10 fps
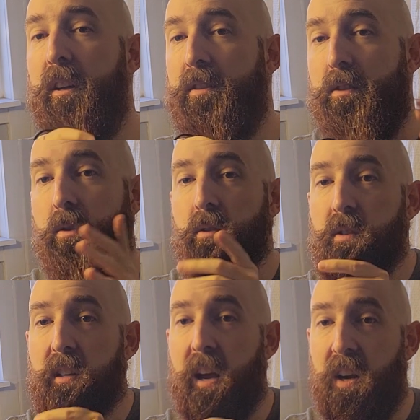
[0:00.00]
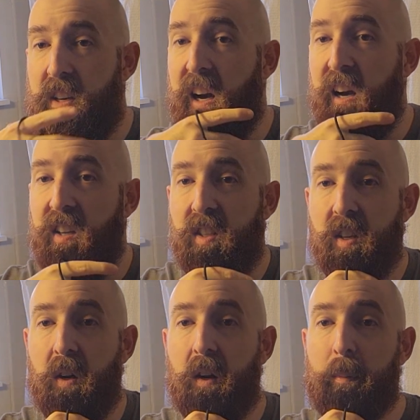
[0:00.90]
is to use hair ties.
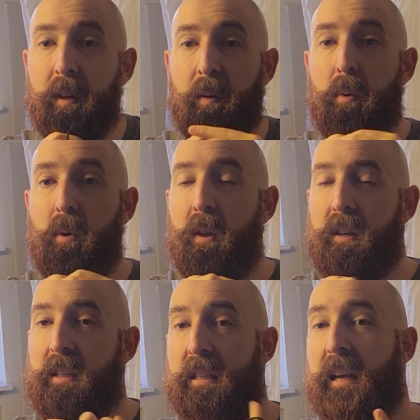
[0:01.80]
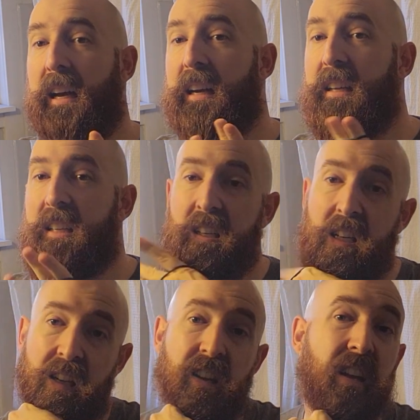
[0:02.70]
So I'm going to pull this tight
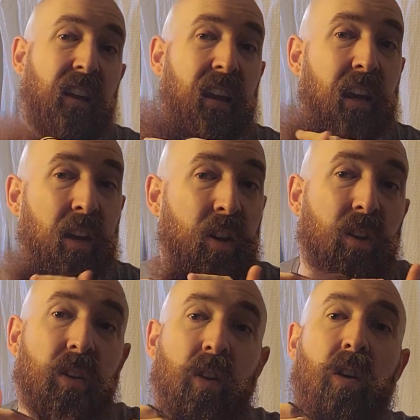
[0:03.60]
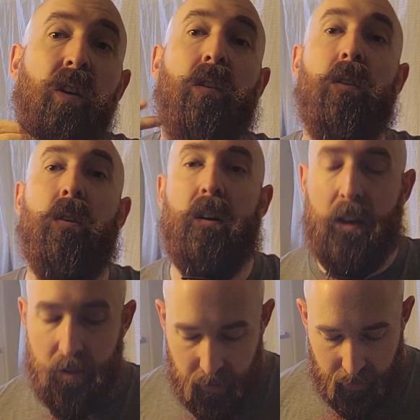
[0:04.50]
and throw a
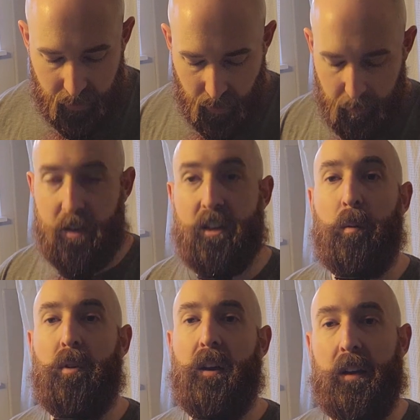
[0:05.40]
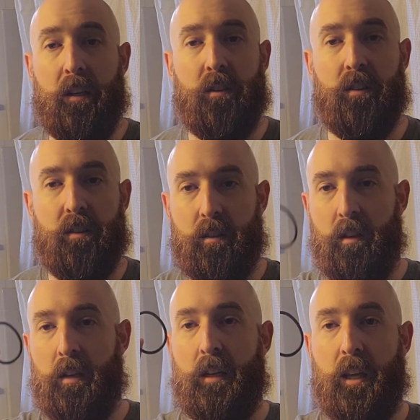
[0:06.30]
hair tie, and I'm not double knotting, just
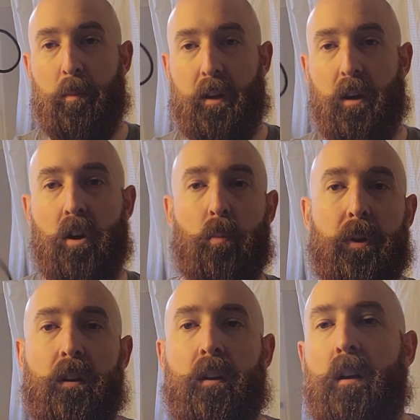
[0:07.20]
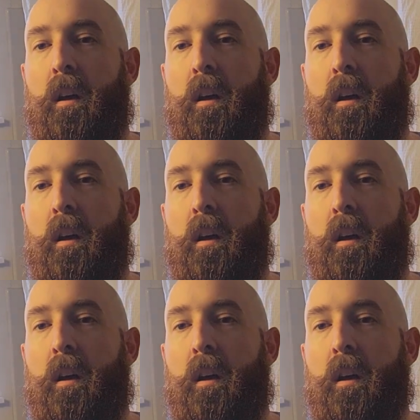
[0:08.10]
keeping it open.